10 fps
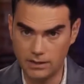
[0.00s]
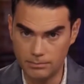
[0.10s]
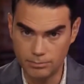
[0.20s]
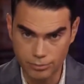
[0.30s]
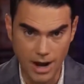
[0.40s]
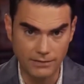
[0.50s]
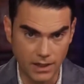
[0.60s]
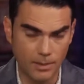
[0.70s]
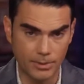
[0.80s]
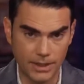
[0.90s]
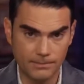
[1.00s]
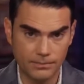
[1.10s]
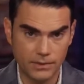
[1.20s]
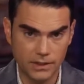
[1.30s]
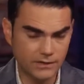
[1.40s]
is a private company.
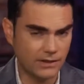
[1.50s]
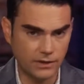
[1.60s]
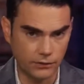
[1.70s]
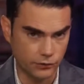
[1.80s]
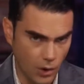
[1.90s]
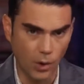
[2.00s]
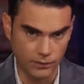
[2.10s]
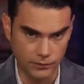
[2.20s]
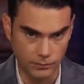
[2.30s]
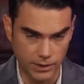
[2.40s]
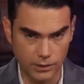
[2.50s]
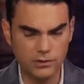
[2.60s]
He's not saying there's no Overton window.